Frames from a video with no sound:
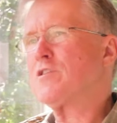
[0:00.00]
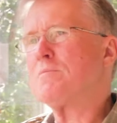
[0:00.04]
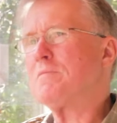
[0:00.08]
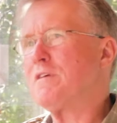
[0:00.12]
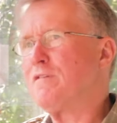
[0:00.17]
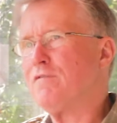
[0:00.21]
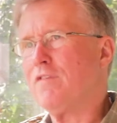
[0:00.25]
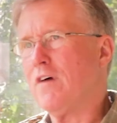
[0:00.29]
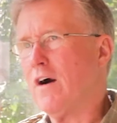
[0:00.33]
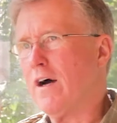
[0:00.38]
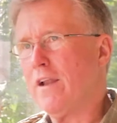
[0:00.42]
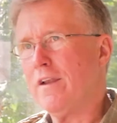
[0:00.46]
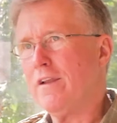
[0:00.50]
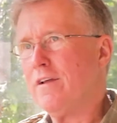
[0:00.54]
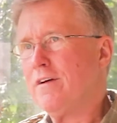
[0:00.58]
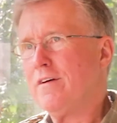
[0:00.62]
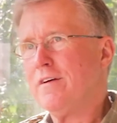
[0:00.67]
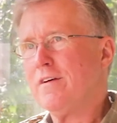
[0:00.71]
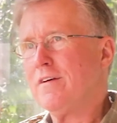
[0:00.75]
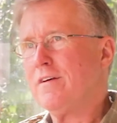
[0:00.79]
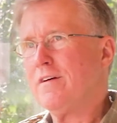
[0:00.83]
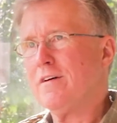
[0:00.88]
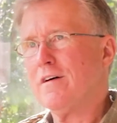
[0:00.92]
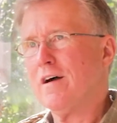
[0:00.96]
be fun,
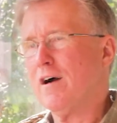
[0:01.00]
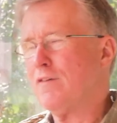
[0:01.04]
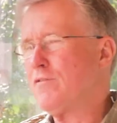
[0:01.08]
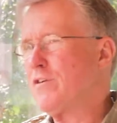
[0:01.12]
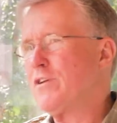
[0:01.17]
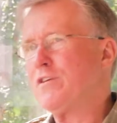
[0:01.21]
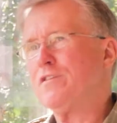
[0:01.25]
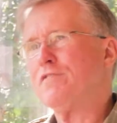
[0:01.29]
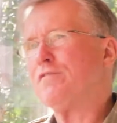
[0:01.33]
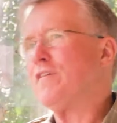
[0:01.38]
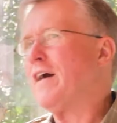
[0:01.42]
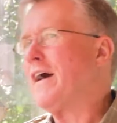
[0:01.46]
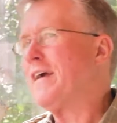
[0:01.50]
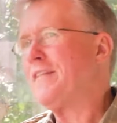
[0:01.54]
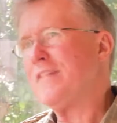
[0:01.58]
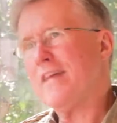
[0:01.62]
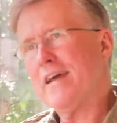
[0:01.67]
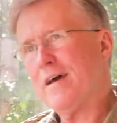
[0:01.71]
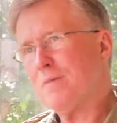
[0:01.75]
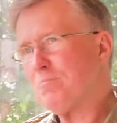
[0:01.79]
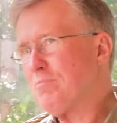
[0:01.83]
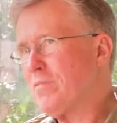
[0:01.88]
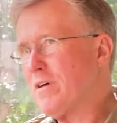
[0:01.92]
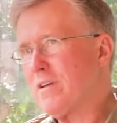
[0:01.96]
however you define
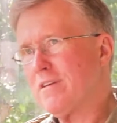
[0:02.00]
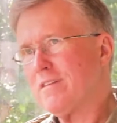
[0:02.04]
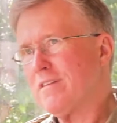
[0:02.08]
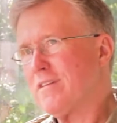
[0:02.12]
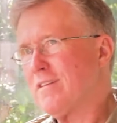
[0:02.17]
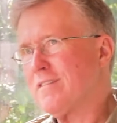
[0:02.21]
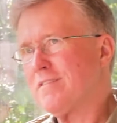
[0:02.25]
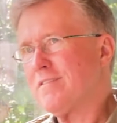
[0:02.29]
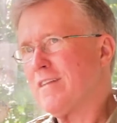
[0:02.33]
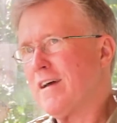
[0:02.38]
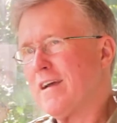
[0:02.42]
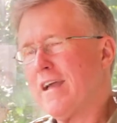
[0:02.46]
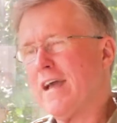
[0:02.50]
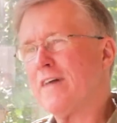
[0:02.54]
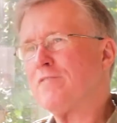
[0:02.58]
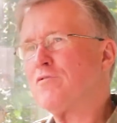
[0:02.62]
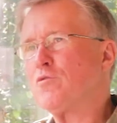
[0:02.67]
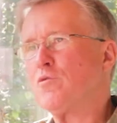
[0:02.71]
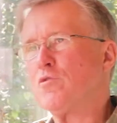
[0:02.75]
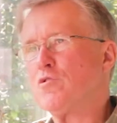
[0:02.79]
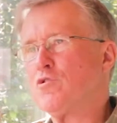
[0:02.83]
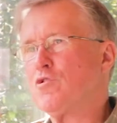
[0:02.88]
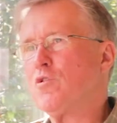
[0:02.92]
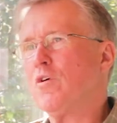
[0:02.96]
that, but I have
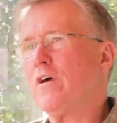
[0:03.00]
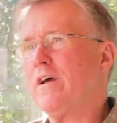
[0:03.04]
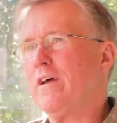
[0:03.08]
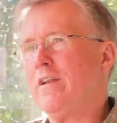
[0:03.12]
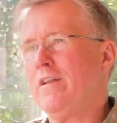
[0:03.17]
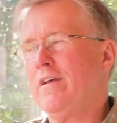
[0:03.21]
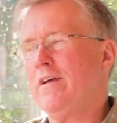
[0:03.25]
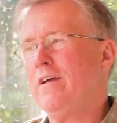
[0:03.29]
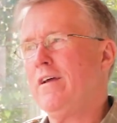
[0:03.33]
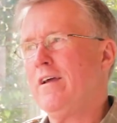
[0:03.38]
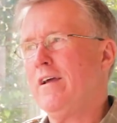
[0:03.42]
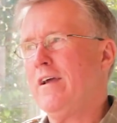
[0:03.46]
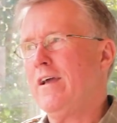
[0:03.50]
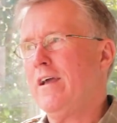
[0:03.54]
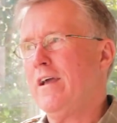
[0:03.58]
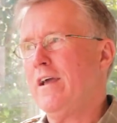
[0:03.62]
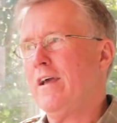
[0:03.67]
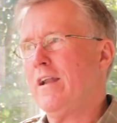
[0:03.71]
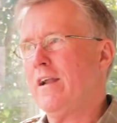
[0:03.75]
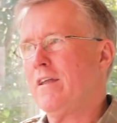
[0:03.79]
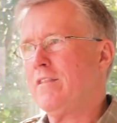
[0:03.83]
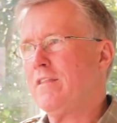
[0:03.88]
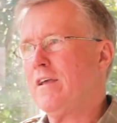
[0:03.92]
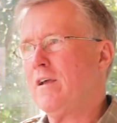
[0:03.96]
to enjoy it.
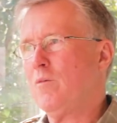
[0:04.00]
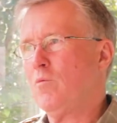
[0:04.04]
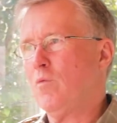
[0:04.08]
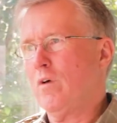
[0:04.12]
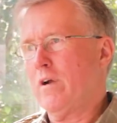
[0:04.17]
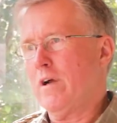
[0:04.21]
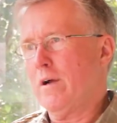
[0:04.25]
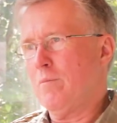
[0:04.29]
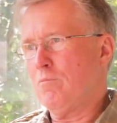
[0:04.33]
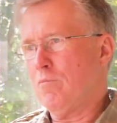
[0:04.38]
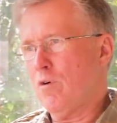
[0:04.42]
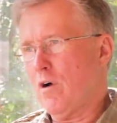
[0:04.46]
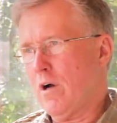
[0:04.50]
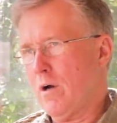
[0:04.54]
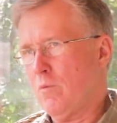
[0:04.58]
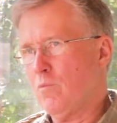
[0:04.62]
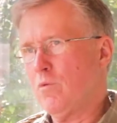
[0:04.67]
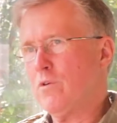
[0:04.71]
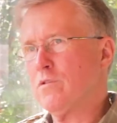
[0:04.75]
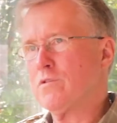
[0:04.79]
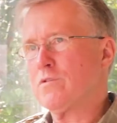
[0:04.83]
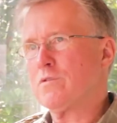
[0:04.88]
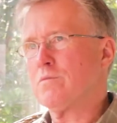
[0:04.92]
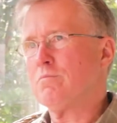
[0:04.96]
And I think what I brought
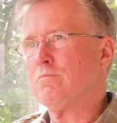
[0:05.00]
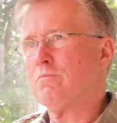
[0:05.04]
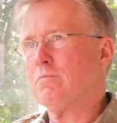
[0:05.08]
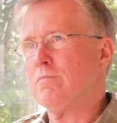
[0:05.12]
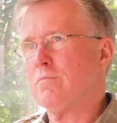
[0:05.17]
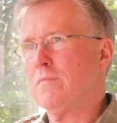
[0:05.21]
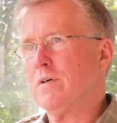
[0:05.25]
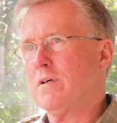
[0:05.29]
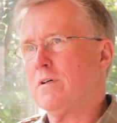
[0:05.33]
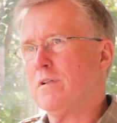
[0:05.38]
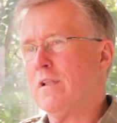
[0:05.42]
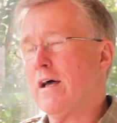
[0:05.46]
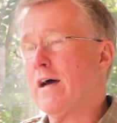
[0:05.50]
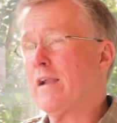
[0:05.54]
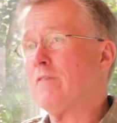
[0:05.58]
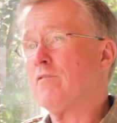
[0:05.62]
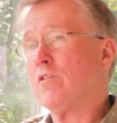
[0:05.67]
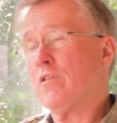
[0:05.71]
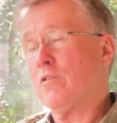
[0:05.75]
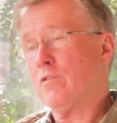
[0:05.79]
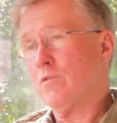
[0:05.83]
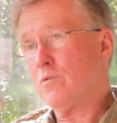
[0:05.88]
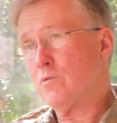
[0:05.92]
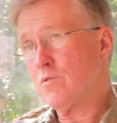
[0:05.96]
was a lot of
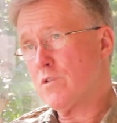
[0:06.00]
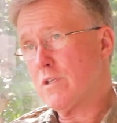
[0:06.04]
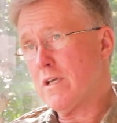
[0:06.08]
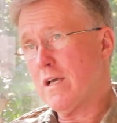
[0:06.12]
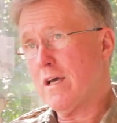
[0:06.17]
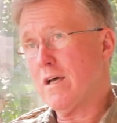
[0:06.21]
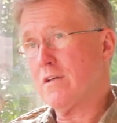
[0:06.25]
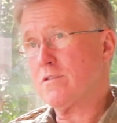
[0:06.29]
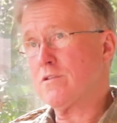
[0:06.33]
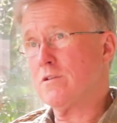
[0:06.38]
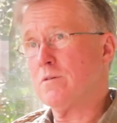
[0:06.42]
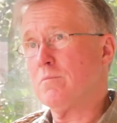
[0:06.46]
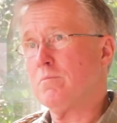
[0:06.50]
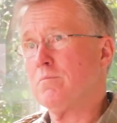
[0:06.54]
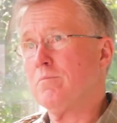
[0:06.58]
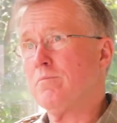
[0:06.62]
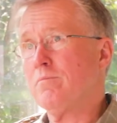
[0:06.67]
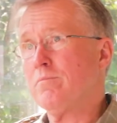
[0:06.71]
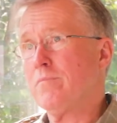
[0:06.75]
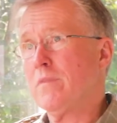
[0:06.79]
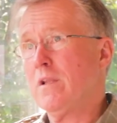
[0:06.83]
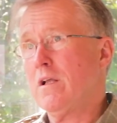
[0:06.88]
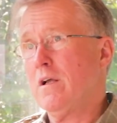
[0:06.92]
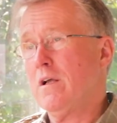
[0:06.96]
enthusiasm.
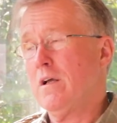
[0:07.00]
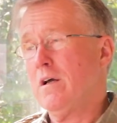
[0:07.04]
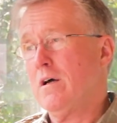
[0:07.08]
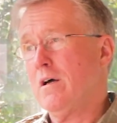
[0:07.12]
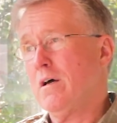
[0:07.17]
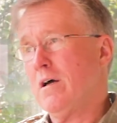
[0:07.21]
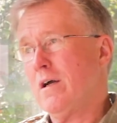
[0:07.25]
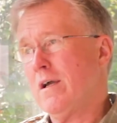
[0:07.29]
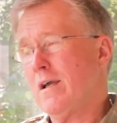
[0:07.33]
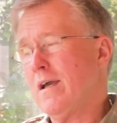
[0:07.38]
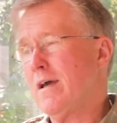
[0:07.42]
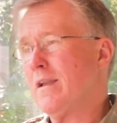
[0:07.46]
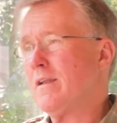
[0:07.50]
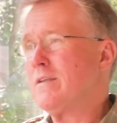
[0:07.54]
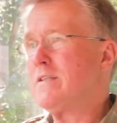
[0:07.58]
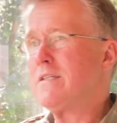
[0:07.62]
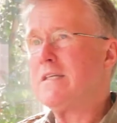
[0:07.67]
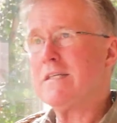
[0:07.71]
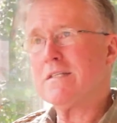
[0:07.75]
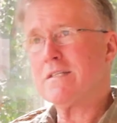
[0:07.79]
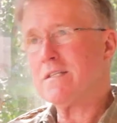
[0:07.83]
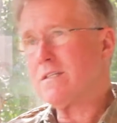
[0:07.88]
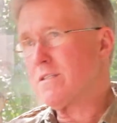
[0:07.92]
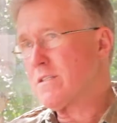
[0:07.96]
I had a
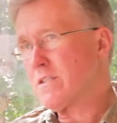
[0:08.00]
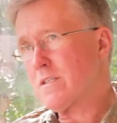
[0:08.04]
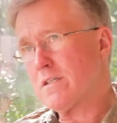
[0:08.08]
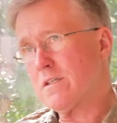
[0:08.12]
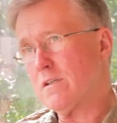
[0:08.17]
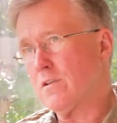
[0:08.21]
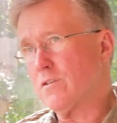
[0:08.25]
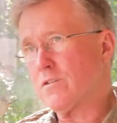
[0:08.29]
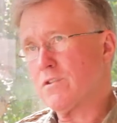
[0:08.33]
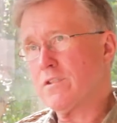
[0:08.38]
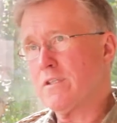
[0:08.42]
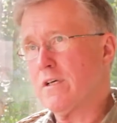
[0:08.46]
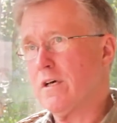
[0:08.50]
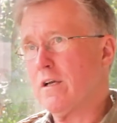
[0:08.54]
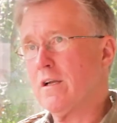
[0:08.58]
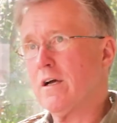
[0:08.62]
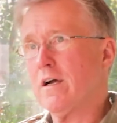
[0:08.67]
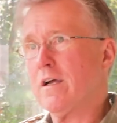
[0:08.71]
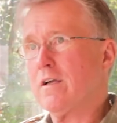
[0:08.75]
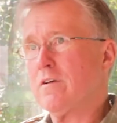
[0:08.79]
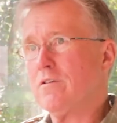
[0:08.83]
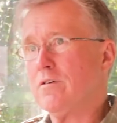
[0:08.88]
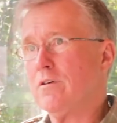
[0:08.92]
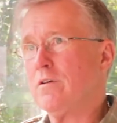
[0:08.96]
decent skill set.
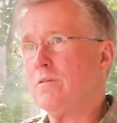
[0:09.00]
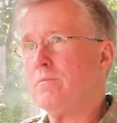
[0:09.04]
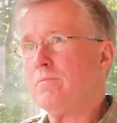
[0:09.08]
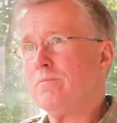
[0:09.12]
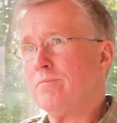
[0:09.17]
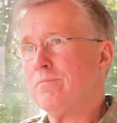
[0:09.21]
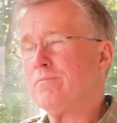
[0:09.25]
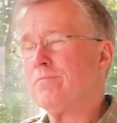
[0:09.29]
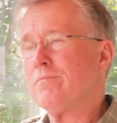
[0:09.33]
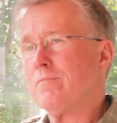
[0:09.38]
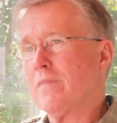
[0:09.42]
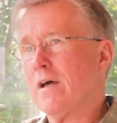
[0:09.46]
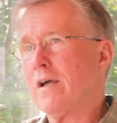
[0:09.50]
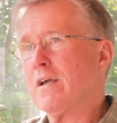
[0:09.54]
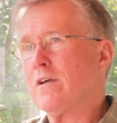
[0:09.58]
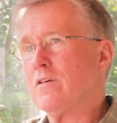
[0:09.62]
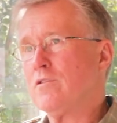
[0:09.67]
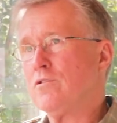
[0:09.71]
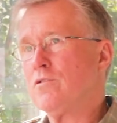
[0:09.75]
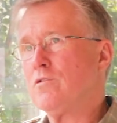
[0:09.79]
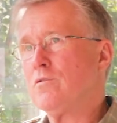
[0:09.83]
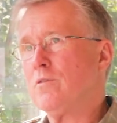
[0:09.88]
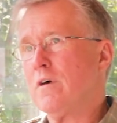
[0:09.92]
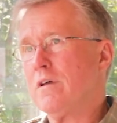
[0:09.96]
I I
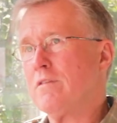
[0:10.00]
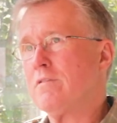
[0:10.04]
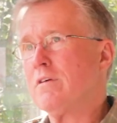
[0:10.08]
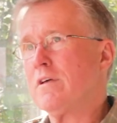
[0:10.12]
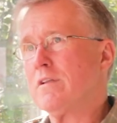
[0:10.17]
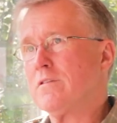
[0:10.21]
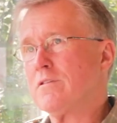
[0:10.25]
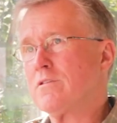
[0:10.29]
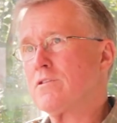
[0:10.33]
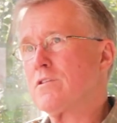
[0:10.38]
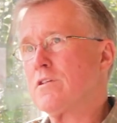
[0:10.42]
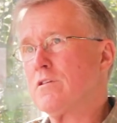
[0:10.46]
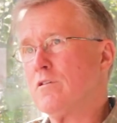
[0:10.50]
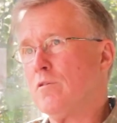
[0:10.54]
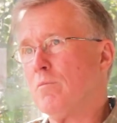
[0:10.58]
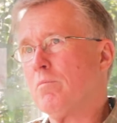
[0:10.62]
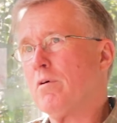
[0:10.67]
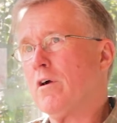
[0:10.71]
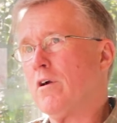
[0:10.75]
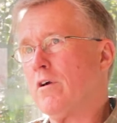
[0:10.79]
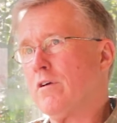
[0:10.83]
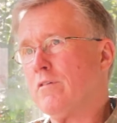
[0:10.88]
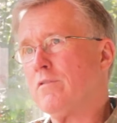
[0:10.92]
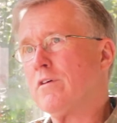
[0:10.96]
could do, I think, the skill
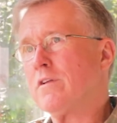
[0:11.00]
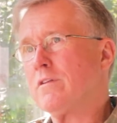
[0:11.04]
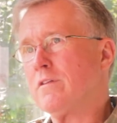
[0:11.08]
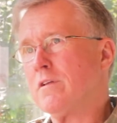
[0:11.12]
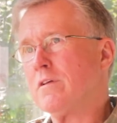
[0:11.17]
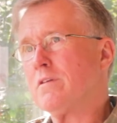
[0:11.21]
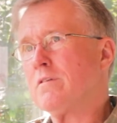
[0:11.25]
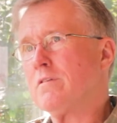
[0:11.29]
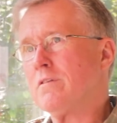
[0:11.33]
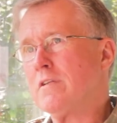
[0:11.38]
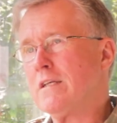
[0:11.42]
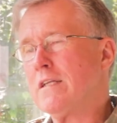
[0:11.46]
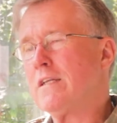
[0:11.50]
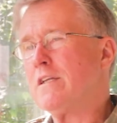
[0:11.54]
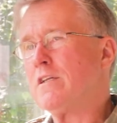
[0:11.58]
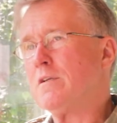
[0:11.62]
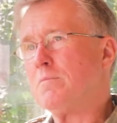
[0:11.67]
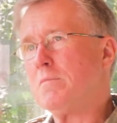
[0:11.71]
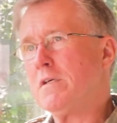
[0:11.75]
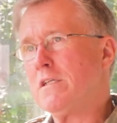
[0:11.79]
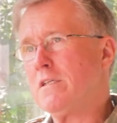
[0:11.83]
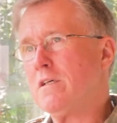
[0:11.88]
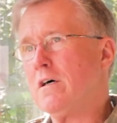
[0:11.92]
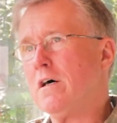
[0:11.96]
part of it that needed to
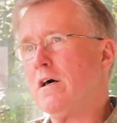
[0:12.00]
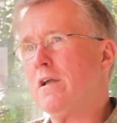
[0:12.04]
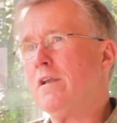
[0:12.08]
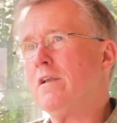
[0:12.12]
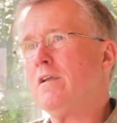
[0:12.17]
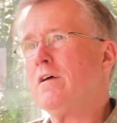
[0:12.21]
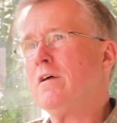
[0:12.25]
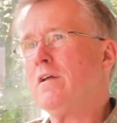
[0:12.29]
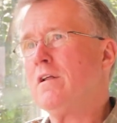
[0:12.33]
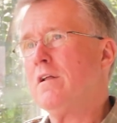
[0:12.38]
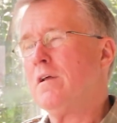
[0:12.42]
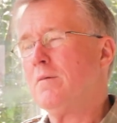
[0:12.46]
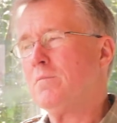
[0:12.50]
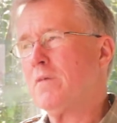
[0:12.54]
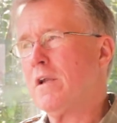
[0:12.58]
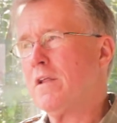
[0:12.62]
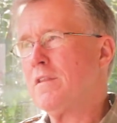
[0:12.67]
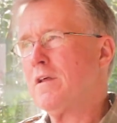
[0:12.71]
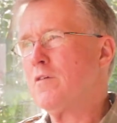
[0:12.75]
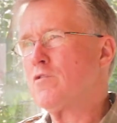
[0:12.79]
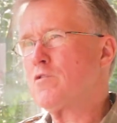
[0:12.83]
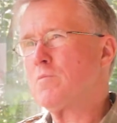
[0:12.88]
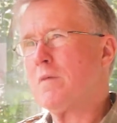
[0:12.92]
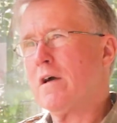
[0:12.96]
be done. But I
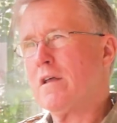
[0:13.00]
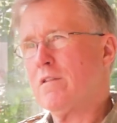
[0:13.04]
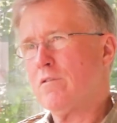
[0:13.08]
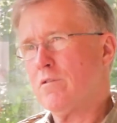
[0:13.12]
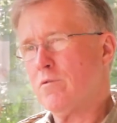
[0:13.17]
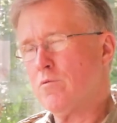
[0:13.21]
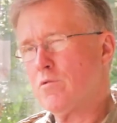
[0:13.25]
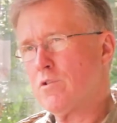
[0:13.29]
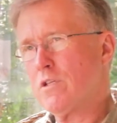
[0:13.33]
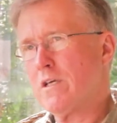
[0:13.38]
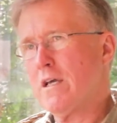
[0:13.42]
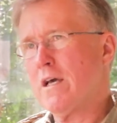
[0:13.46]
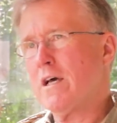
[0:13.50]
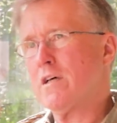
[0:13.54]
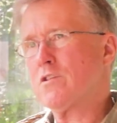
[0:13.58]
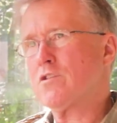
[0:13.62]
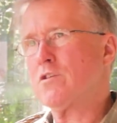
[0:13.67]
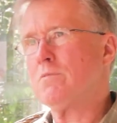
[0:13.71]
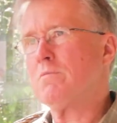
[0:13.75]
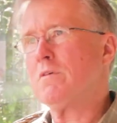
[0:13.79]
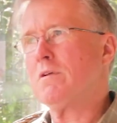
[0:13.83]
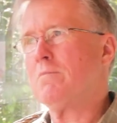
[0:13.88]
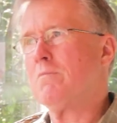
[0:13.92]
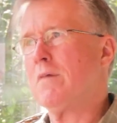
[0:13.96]
think it was my
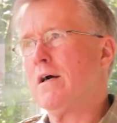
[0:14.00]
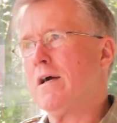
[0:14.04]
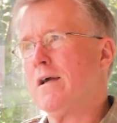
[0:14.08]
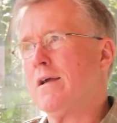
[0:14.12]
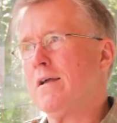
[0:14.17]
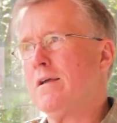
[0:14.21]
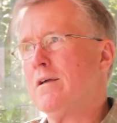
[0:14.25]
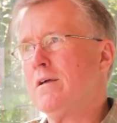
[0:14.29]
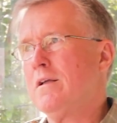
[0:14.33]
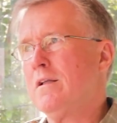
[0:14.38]
enthusiasm and my